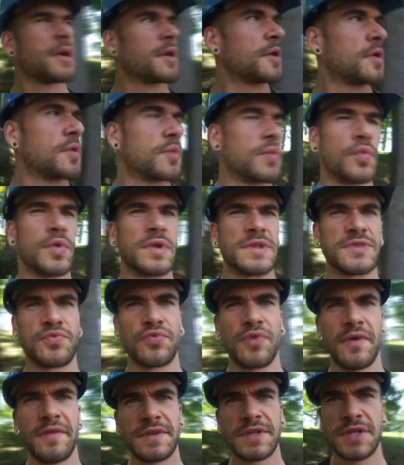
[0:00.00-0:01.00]
are in what is
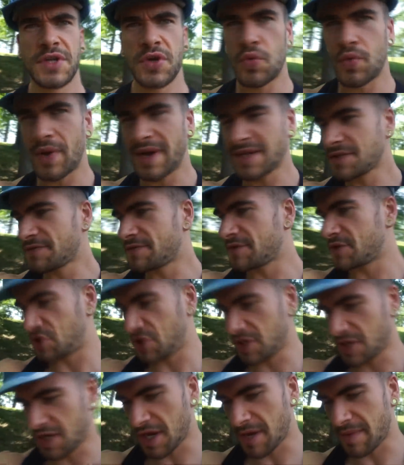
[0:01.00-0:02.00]
Riverton, West
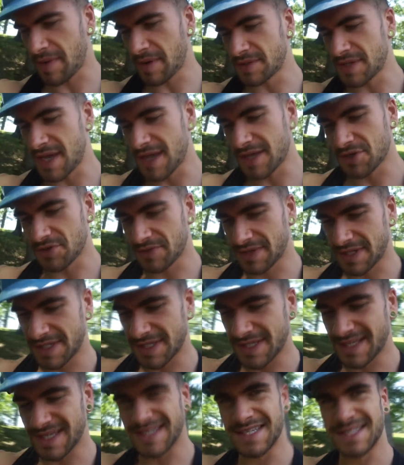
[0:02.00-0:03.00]
Virginia, about to enter what
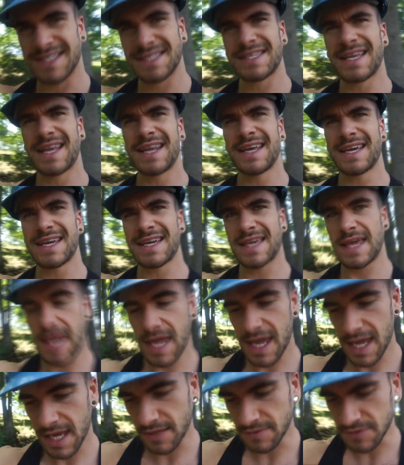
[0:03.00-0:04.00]
is the Seneca
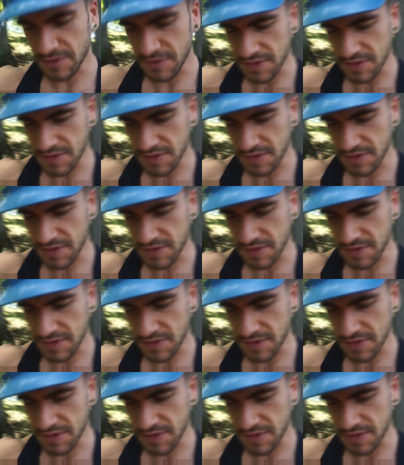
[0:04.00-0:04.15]
Caves.